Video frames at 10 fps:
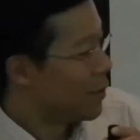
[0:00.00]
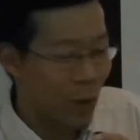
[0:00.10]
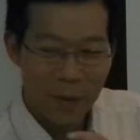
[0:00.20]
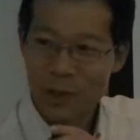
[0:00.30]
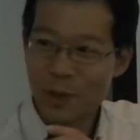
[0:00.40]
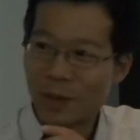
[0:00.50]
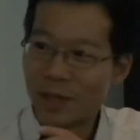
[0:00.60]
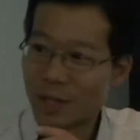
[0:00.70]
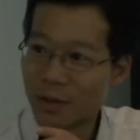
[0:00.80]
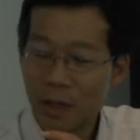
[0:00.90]
Web
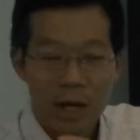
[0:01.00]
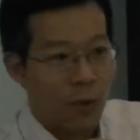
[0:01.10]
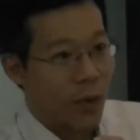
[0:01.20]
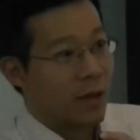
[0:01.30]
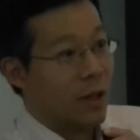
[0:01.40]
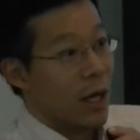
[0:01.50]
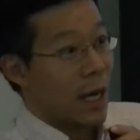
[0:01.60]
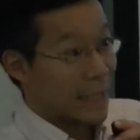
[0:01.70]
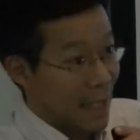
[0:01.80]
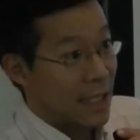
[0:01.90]
2.0. Well,
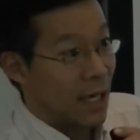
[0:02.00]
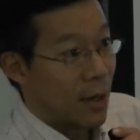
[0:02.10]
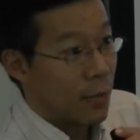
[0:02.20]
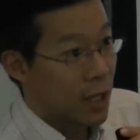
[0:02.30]
at that time,